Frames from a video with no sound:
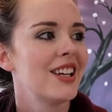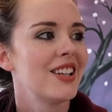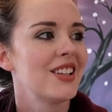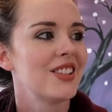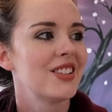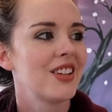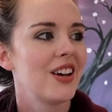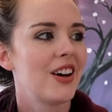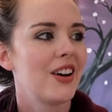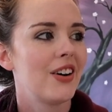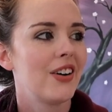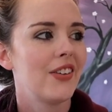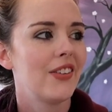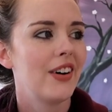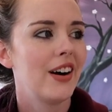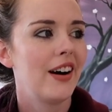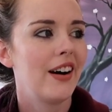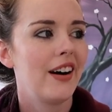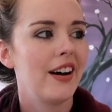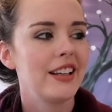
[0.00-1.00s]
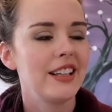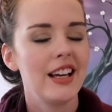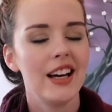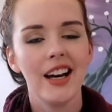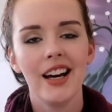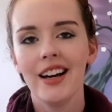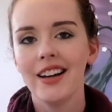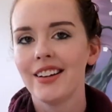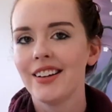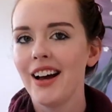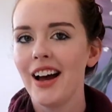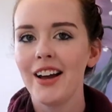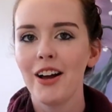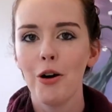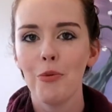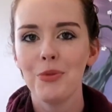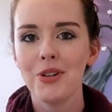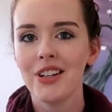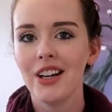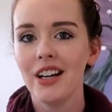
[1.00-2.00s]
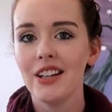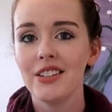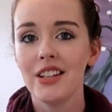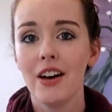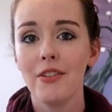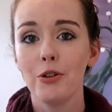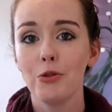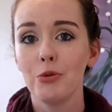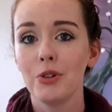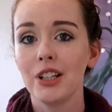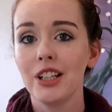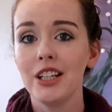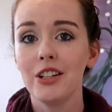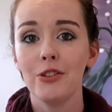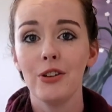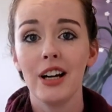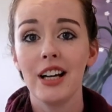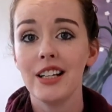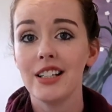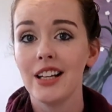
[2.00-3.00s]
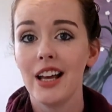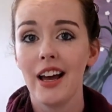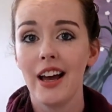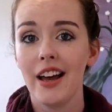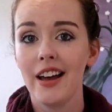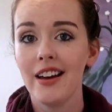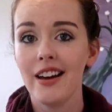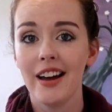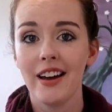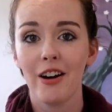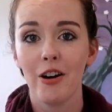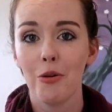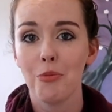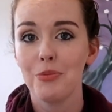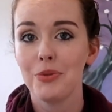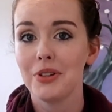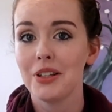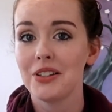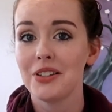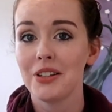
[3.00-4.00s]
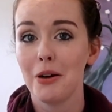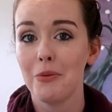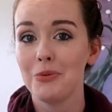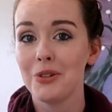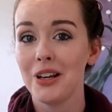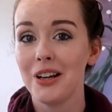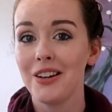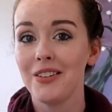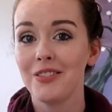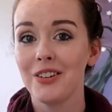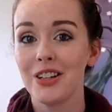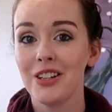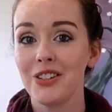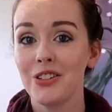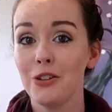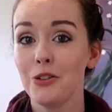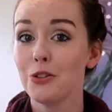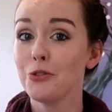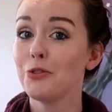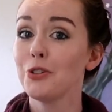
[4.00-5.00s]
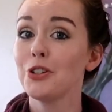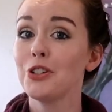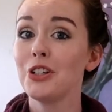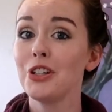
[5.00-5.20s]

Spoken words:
So yeah, I hope you guys have a really great day. I hope this update was useful